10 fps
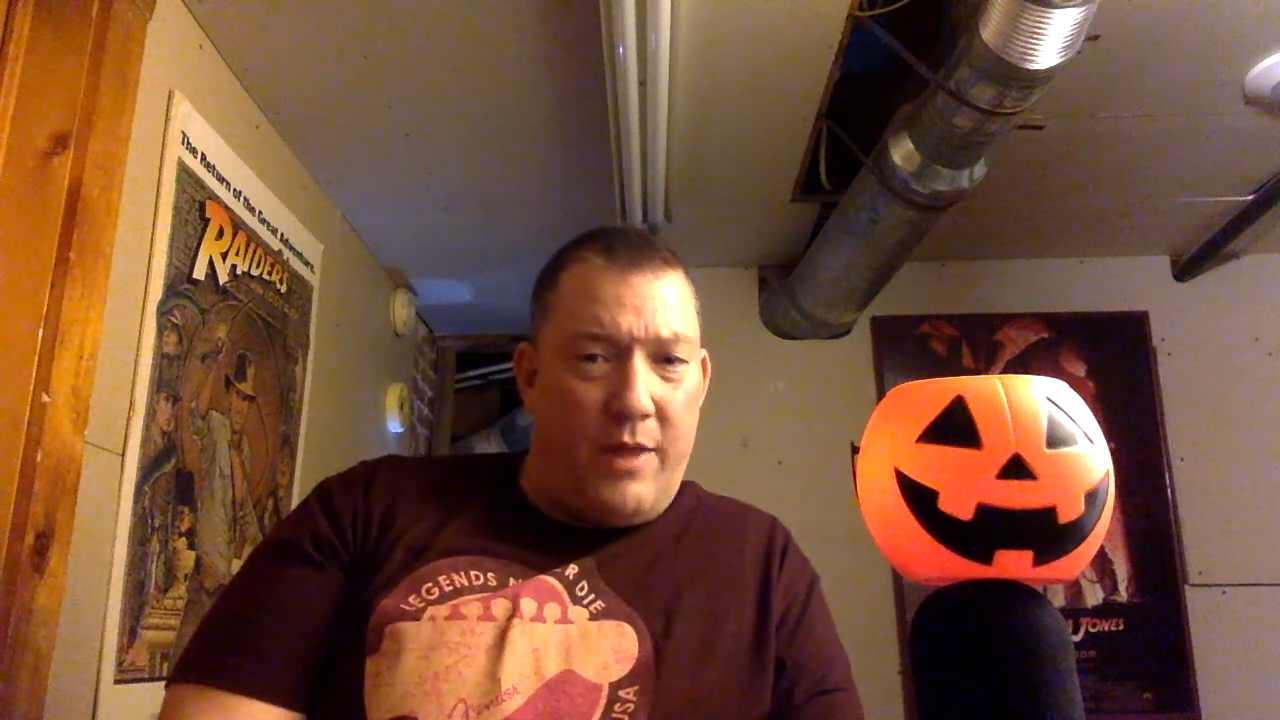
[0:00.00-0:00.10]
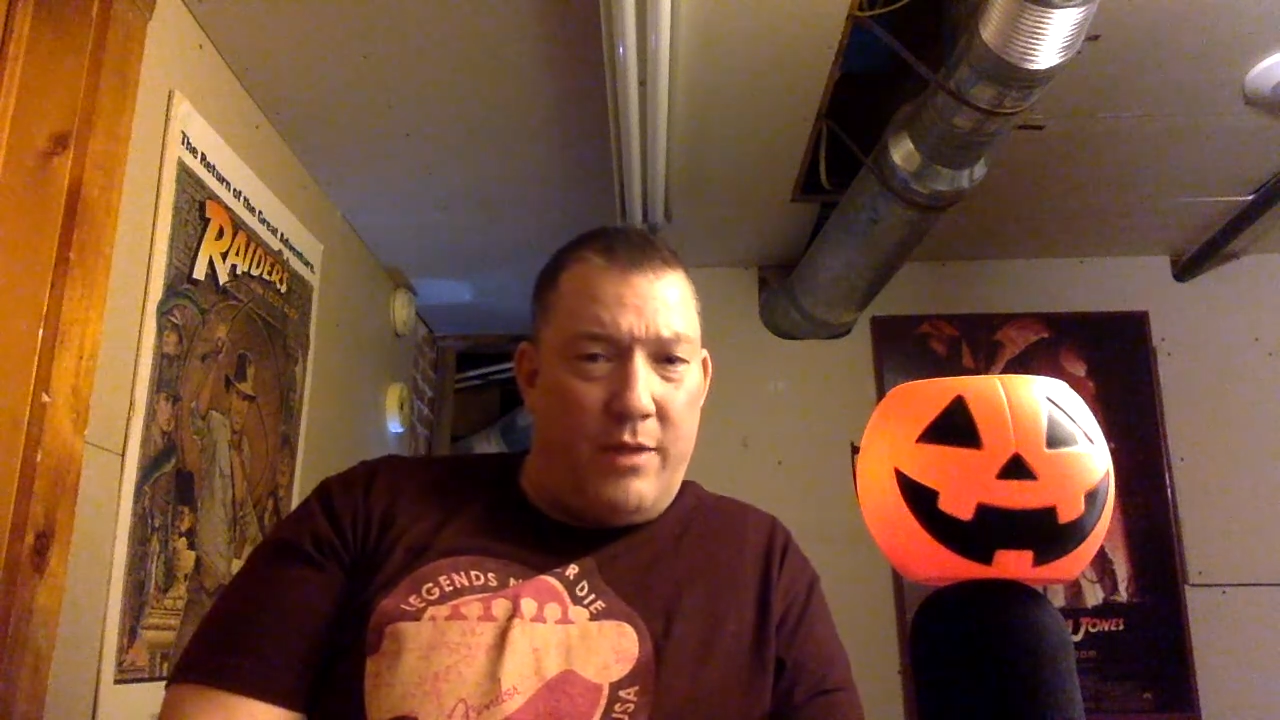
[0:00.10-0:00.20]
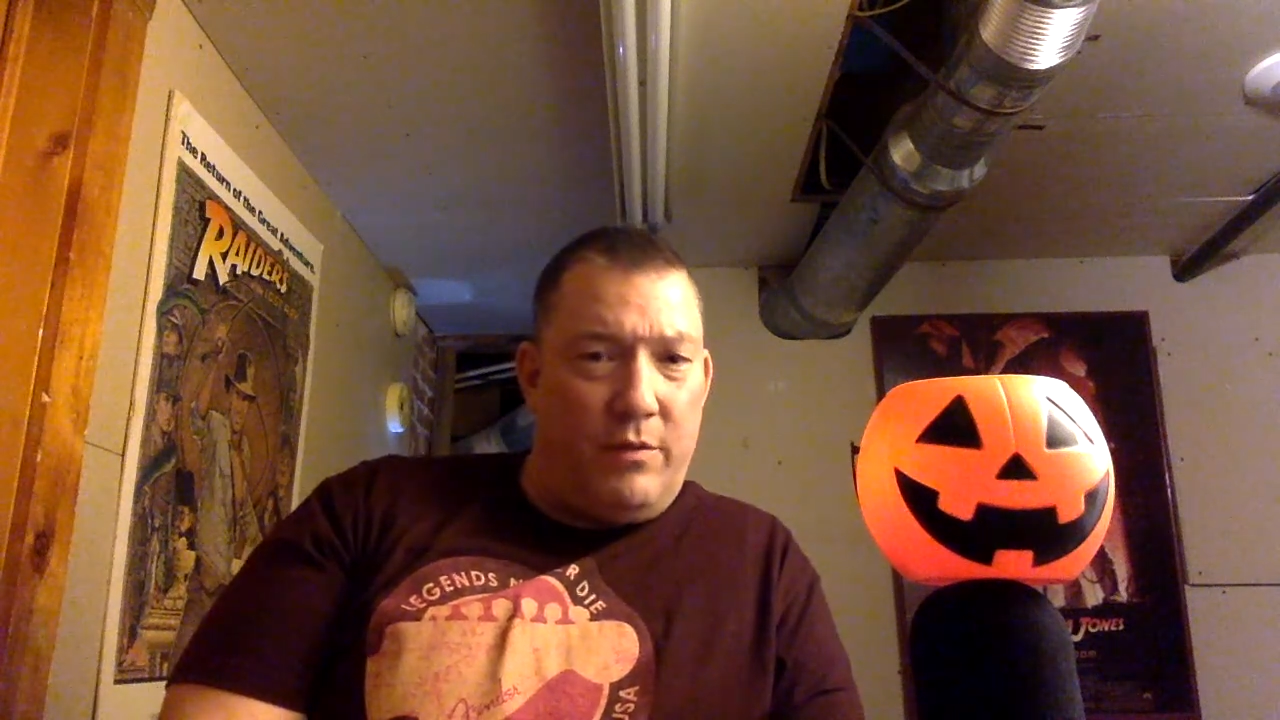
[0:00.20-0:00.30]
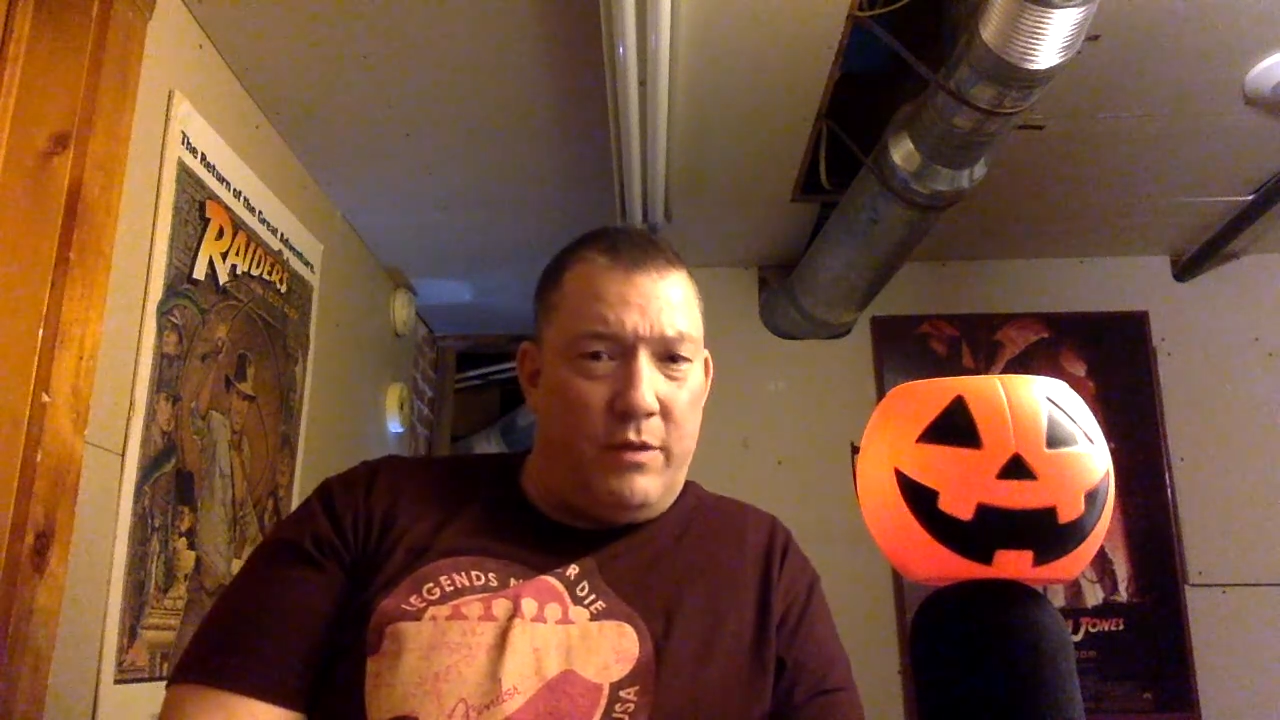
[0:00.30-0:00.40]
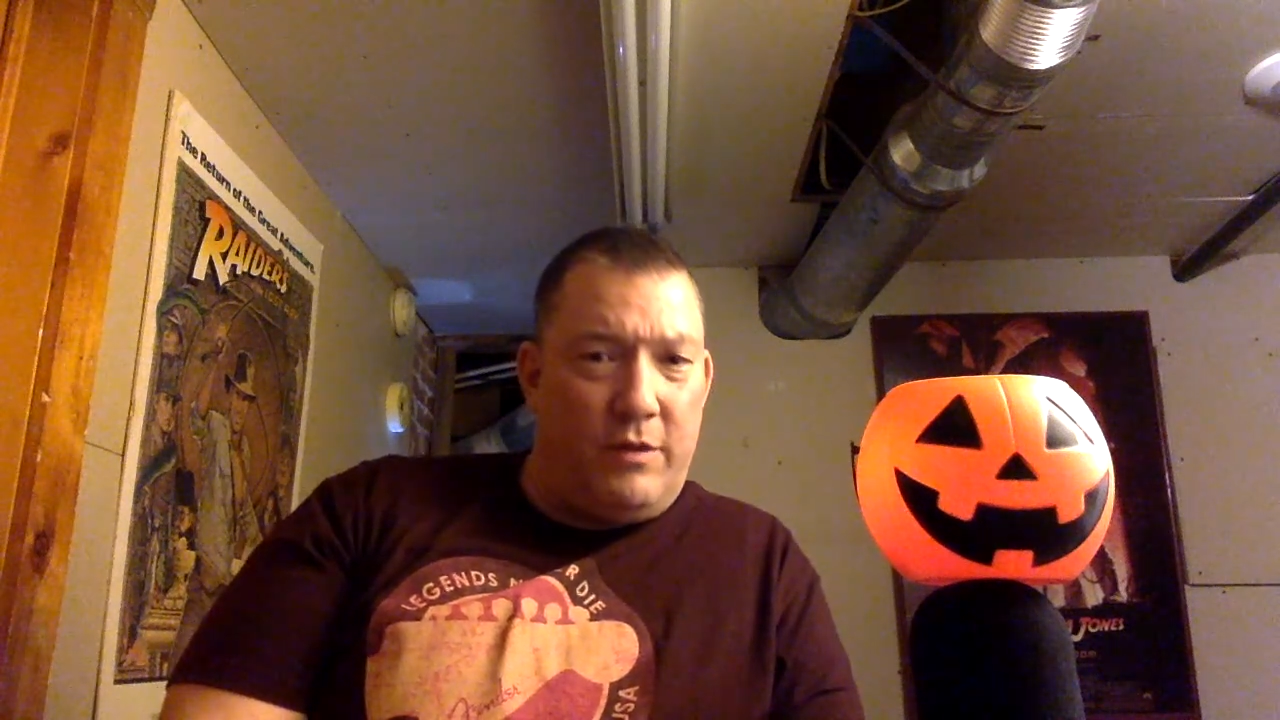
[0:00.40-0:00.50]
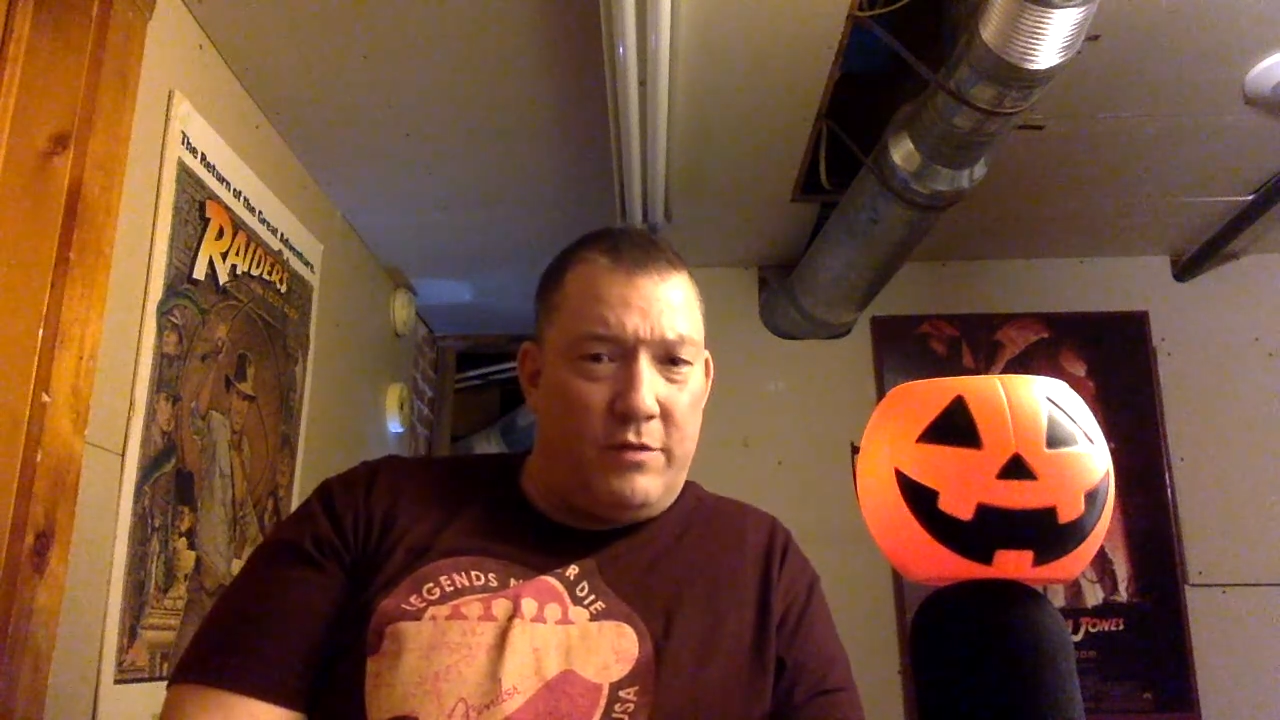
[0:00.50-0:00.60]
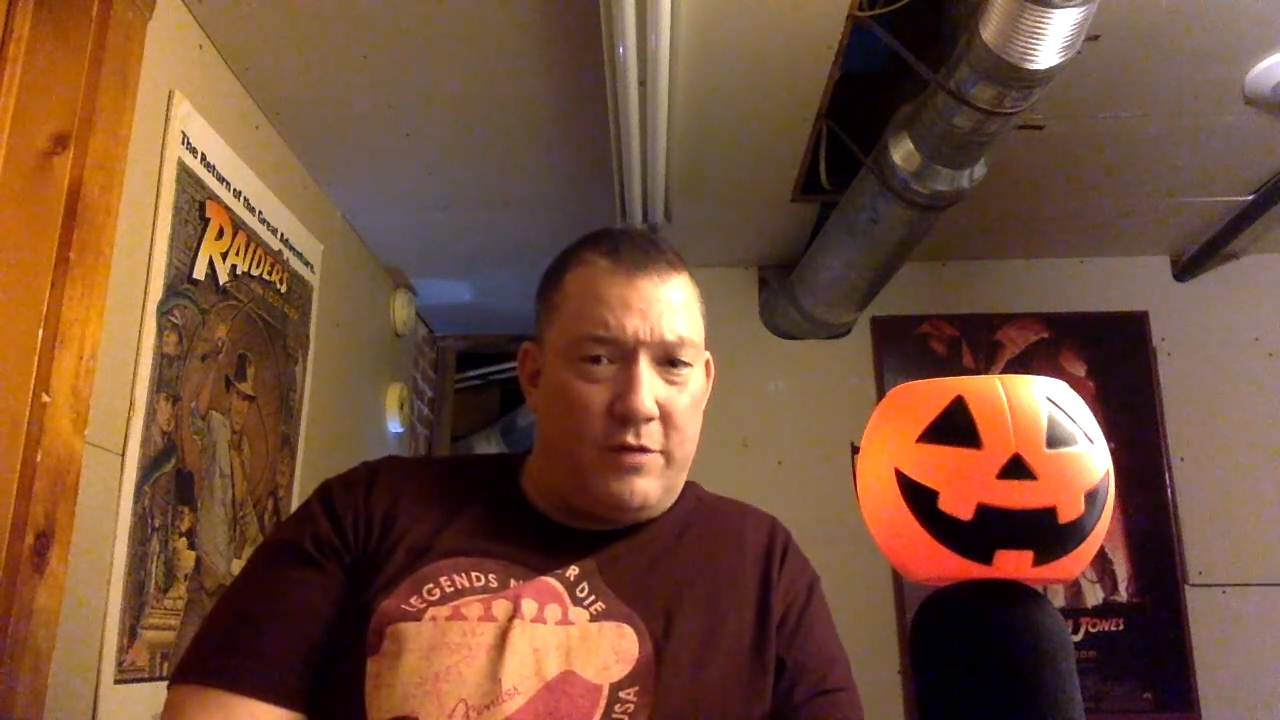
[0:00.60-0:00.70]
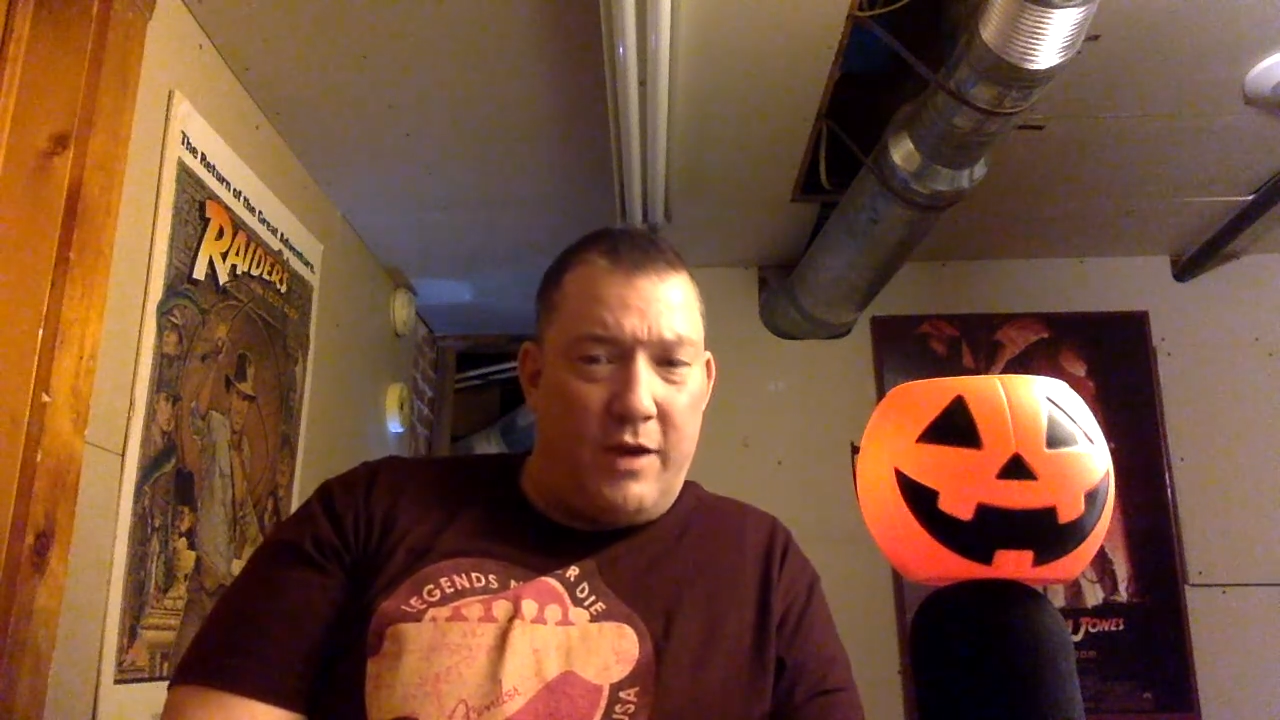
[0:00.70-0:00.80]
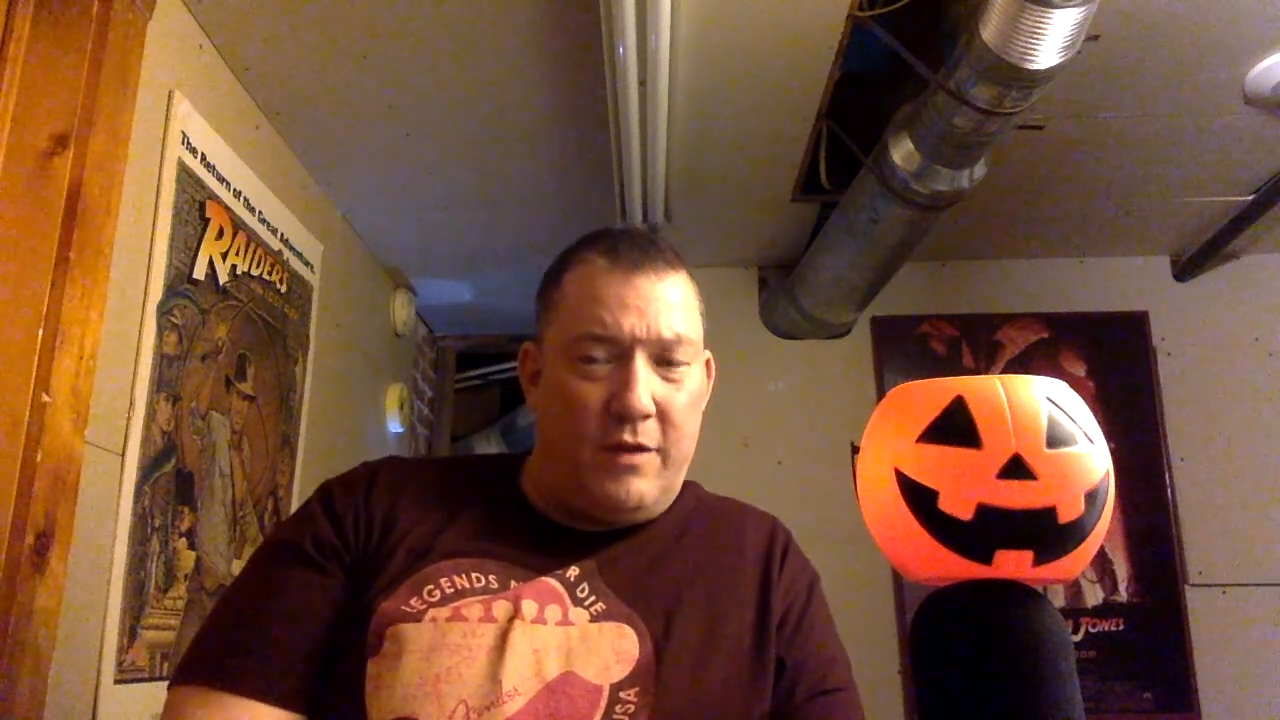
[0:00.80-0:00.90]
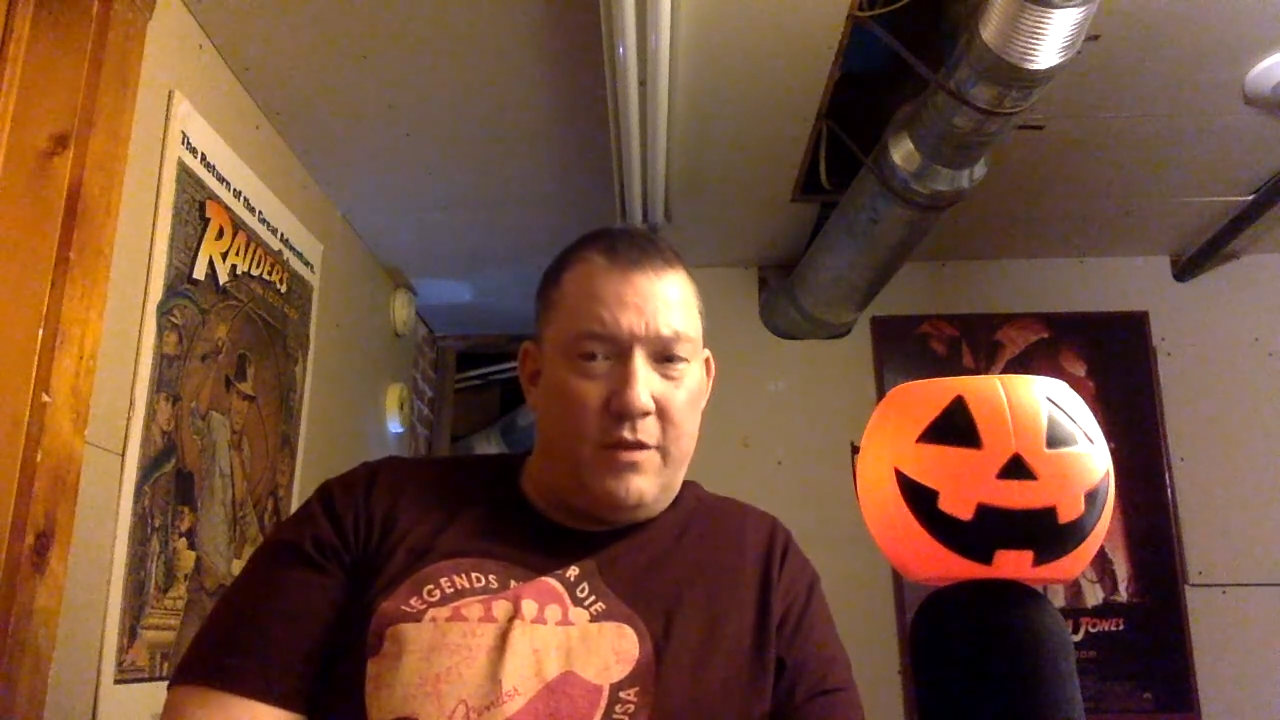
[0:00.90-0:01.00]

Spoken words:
and they were really excited,